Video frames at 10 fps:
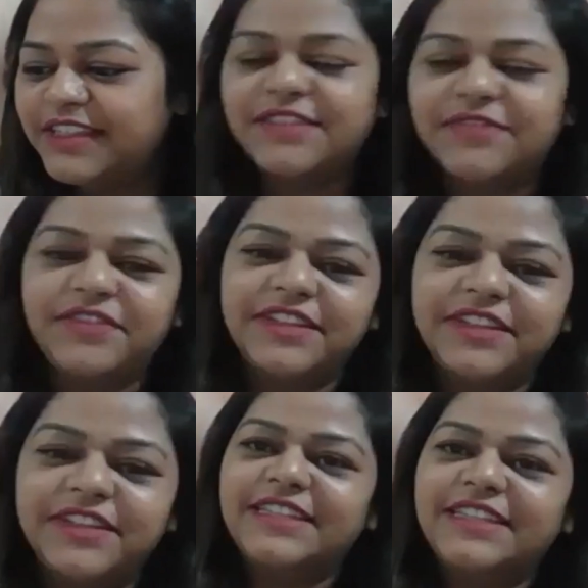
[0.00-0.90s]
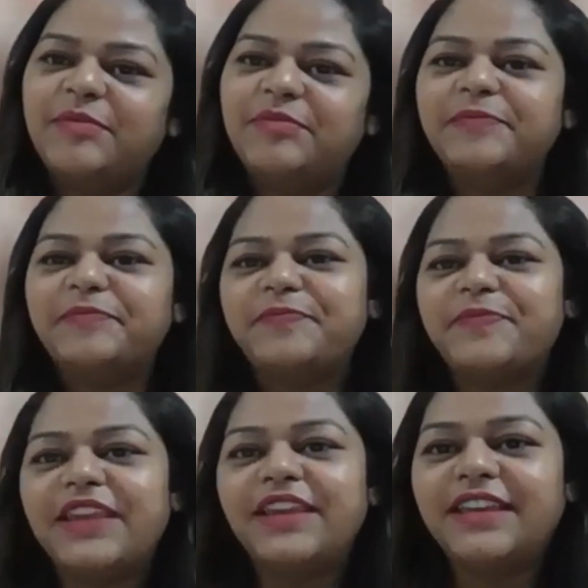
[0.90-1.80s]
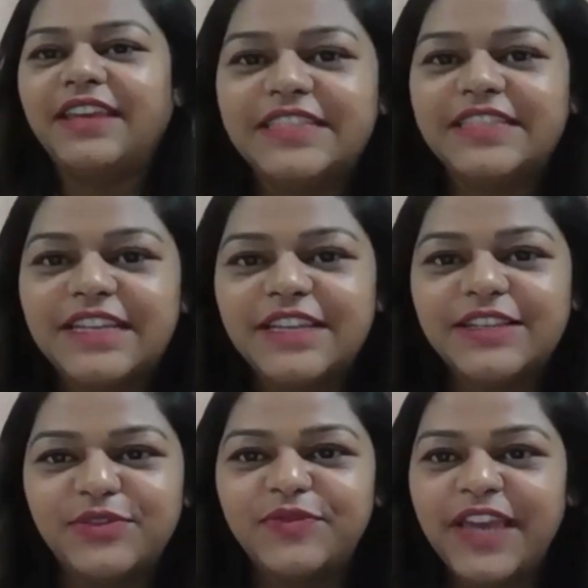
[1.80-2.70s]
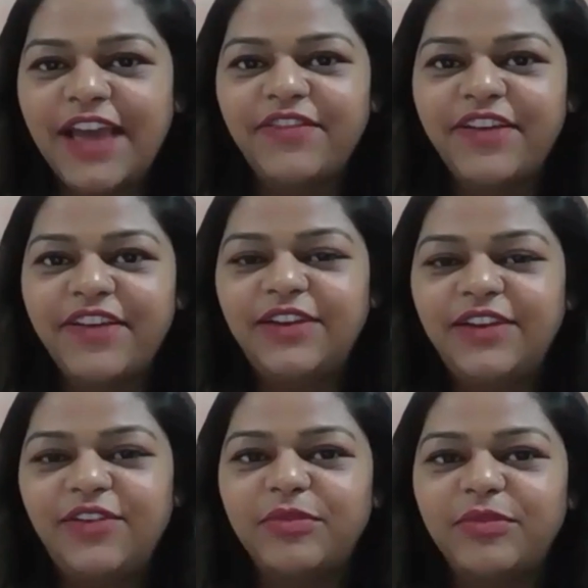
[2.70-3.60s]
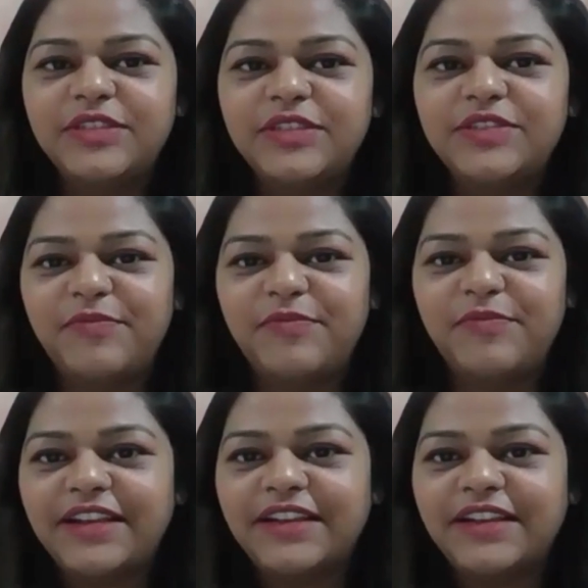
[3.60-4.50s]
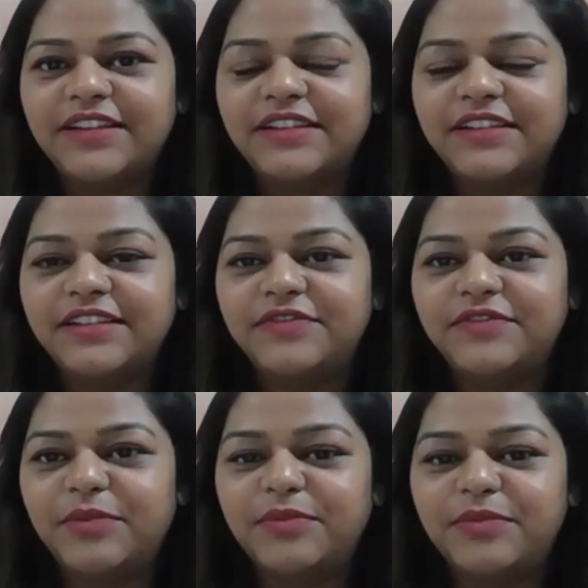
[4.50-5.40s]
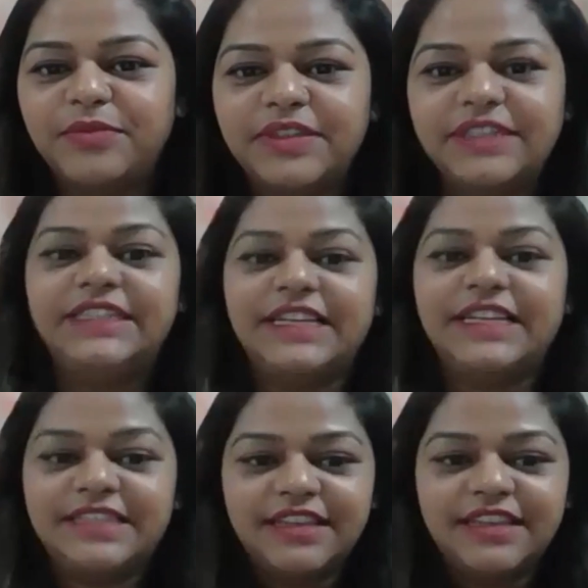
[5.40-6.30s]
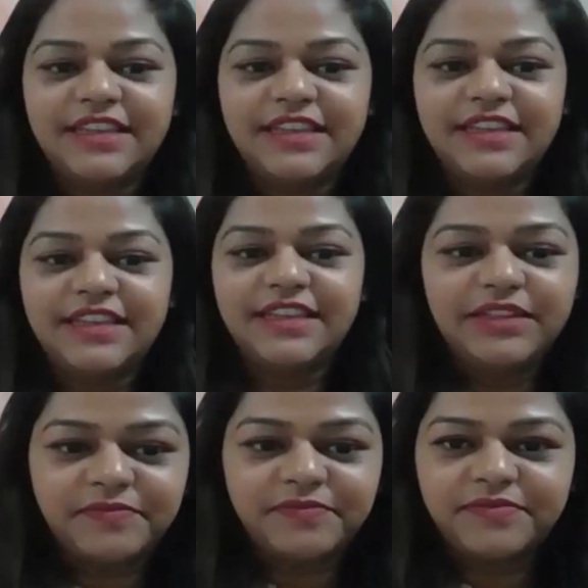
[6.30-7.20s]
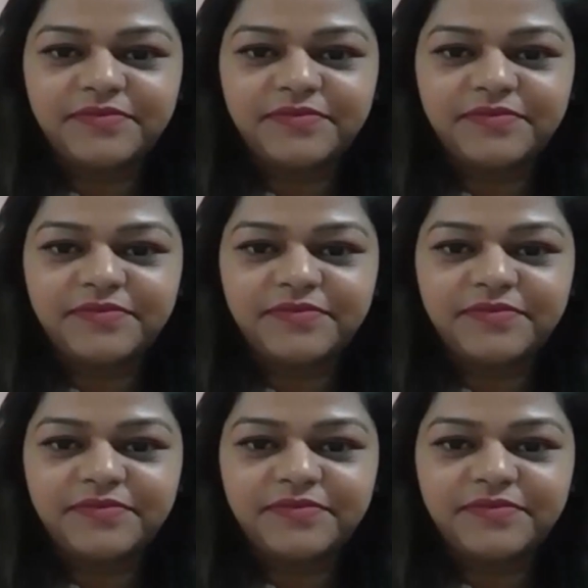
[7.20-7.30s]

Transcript: I think this is a fantastic paper. Yes. So do we have any comments or feedback from? Yes, Aman.